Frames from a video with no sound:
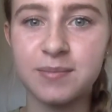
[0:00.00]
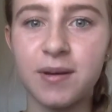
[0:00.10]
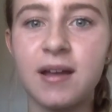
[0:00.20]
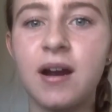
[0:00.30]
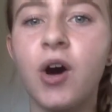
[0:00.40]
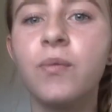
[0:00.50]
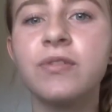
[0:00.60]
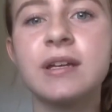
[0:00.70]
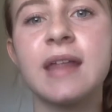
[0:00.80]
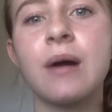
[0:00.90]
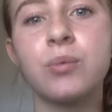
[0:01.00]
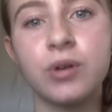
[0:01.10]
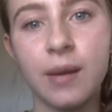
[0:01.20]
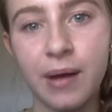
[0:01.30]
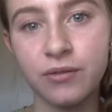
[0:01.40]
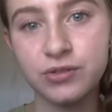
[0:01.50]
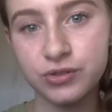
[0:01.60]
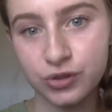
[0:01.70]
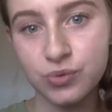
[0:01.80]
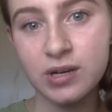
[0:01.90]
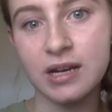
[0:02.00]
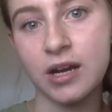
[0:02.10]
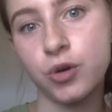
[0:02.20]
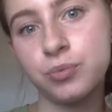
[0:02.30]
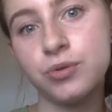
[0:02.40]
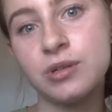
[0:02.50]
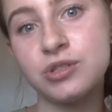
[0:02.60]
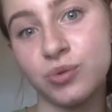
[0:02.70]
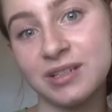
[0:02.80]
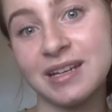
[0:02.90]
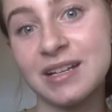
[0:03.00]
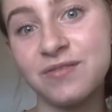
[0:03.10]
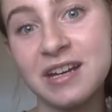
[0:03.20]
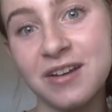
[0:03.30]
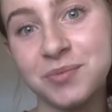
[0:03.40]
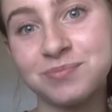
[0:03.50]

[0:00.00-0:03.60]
but hopefully that will come out soon, and I hope you enjoy today's video.